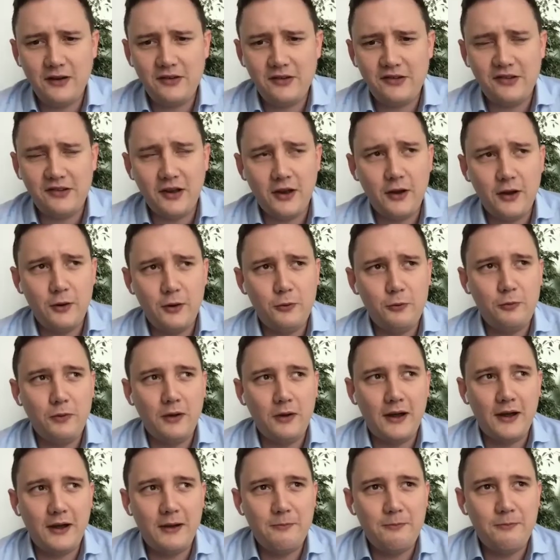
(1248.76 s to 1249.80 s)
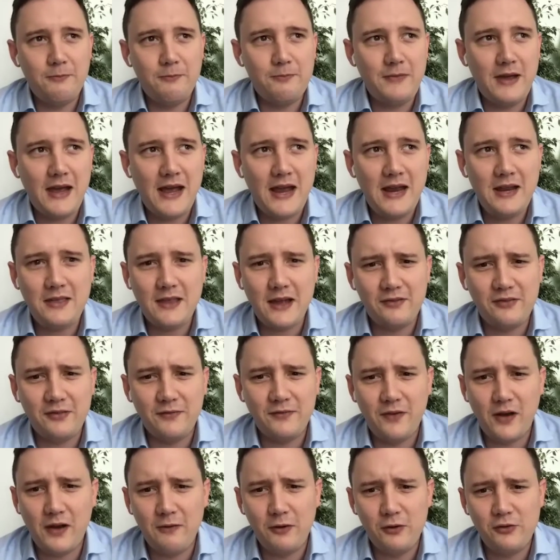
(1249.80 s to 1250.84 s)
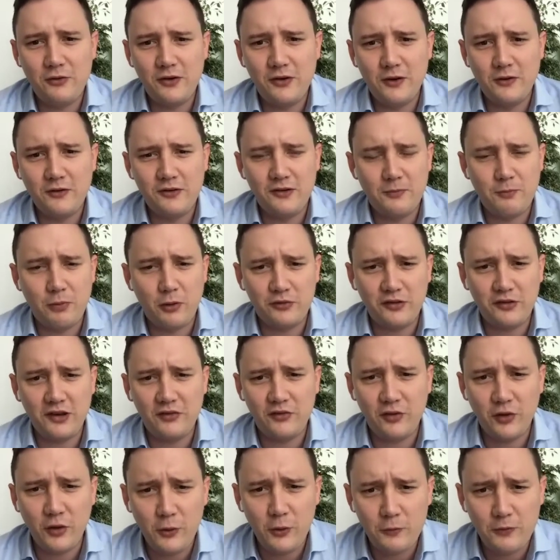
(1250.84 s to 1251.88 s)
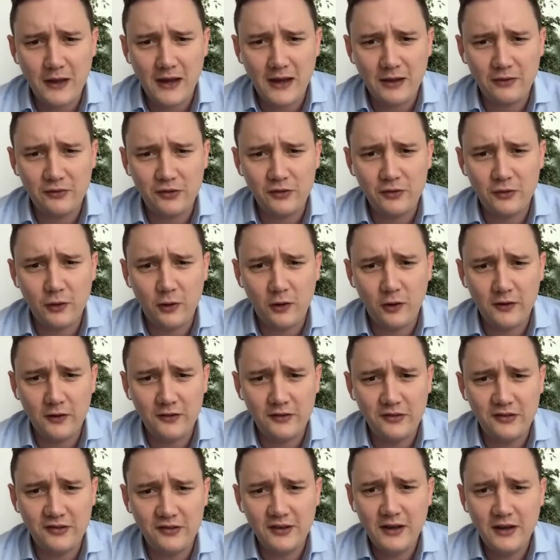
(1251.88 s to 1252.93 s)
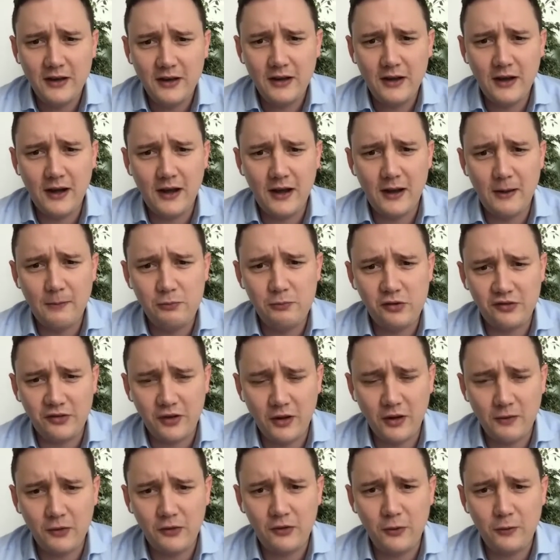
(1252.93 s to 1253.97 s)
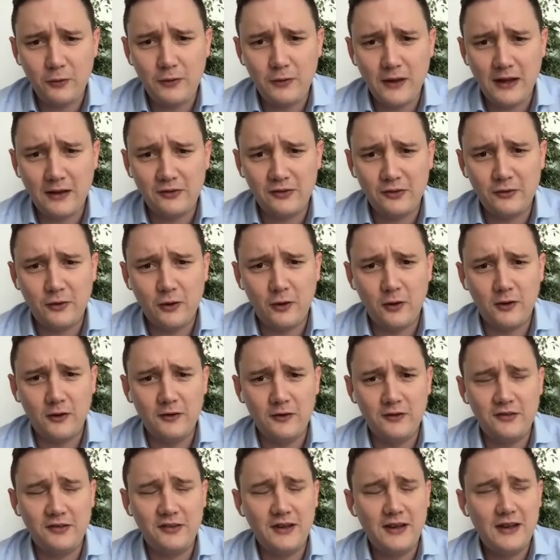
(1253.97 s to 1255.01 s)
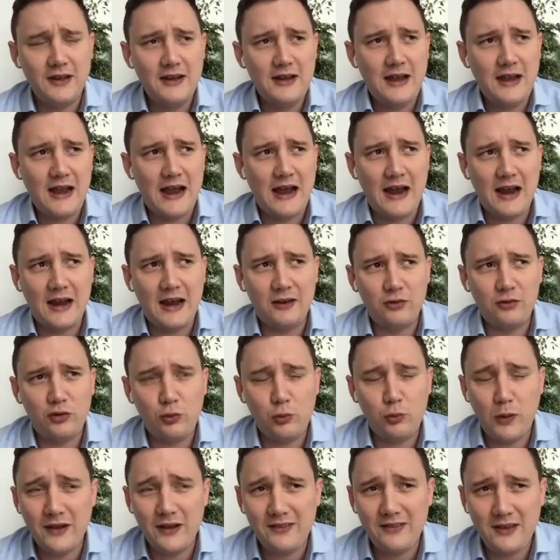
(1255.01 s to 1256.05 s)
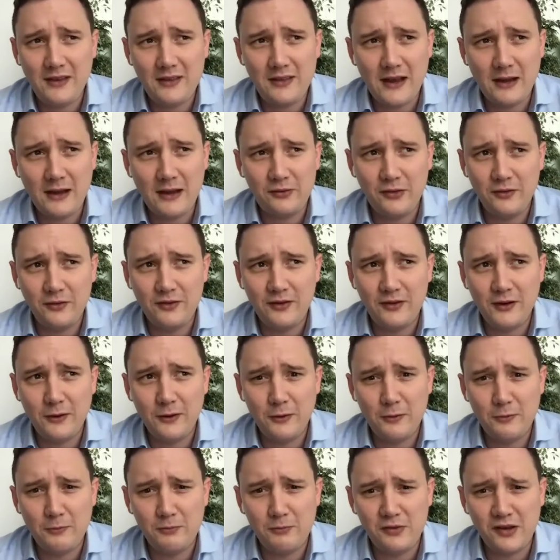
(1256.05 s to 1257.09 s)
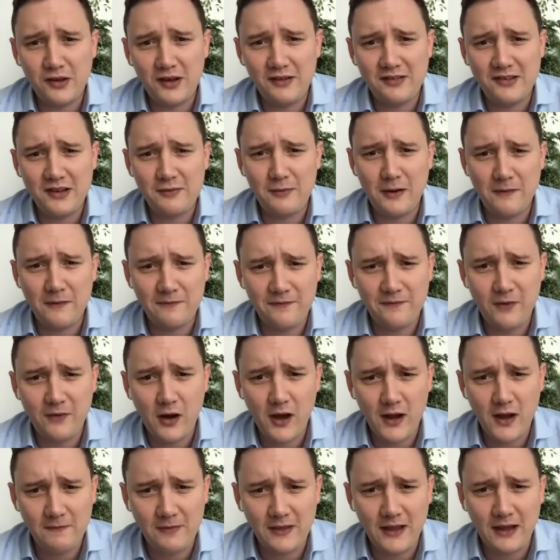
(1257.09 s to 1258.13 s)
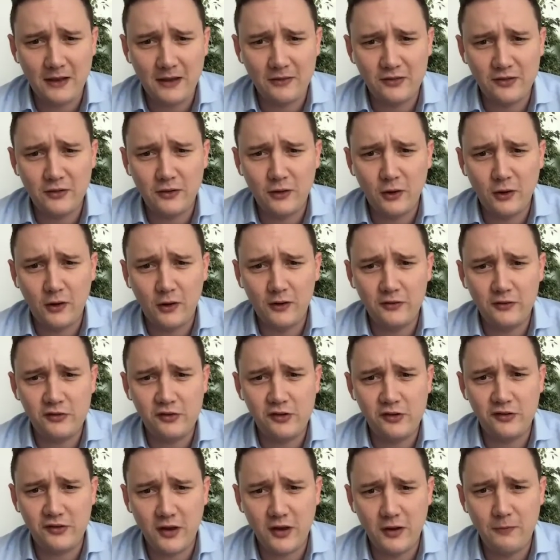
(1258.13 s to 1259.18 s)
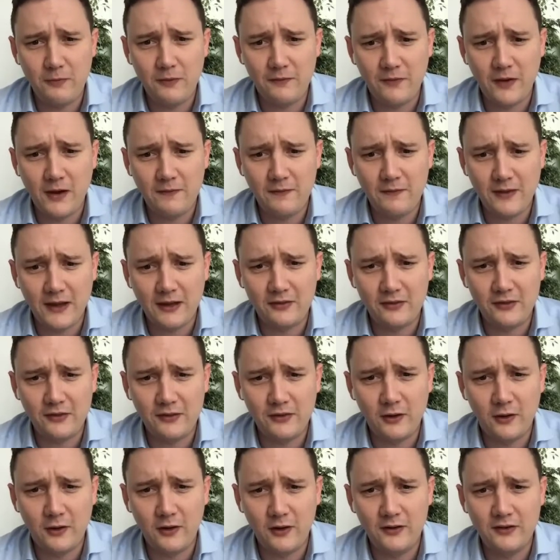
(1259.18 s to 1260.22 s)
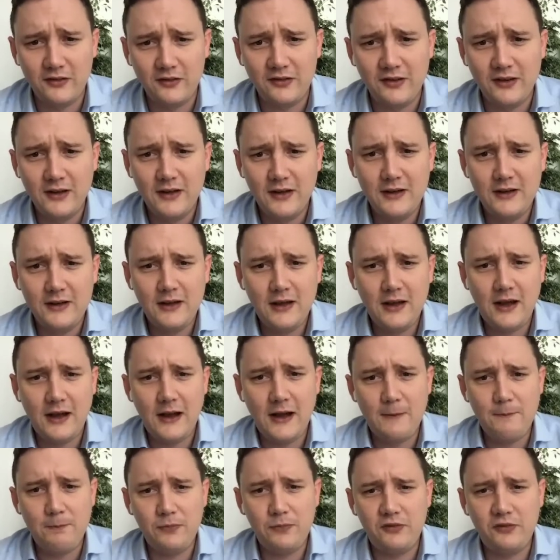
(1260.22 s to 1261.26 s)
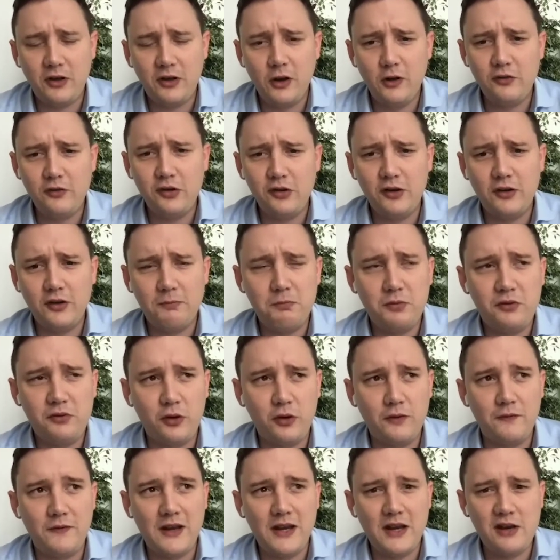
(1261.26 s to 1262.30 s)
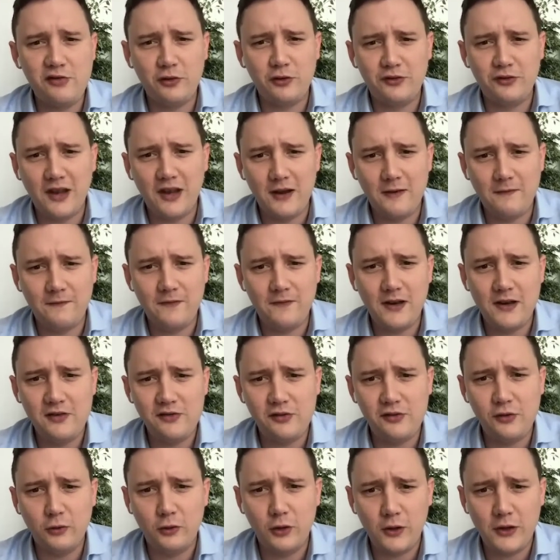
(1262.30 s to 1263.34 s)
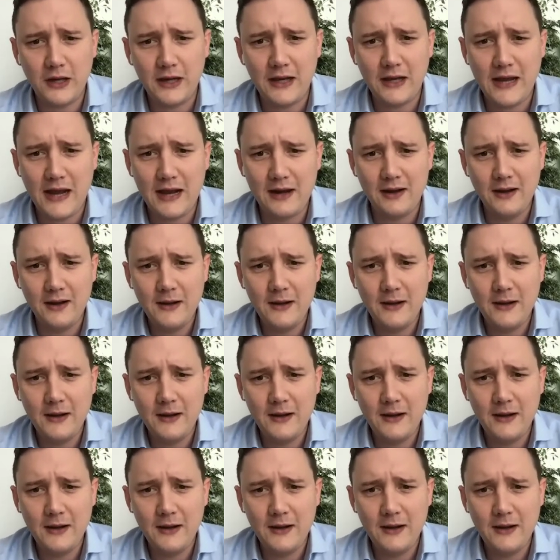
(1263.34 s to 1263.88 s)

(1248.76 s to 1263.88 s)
So 8,500 dirhams, approximately $2,000, just over $2,000, and 20,000 dirhams, I'd say around $5,000, just over $5,000. So those are sort of initial setup fees you're looking at.